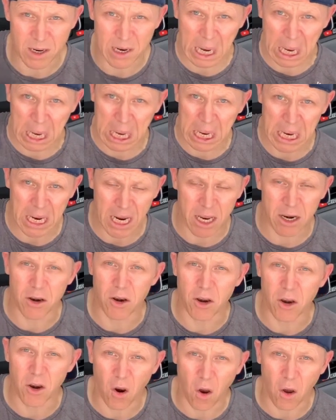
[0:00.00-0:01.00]
click
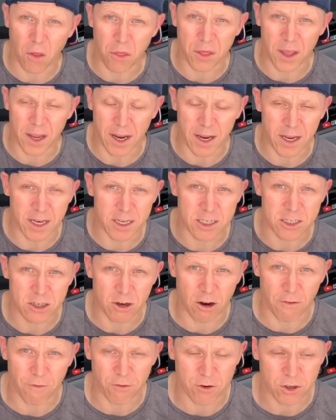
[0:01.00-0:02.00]
and nothing it's
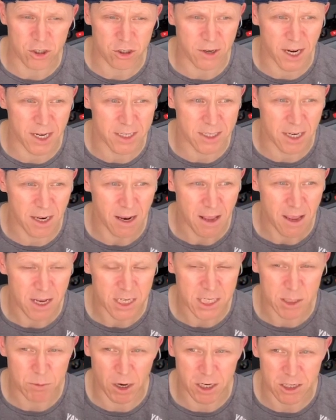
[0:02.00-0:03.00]
so frustrating
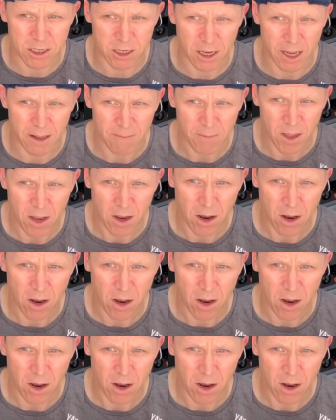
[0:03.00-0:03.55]
especially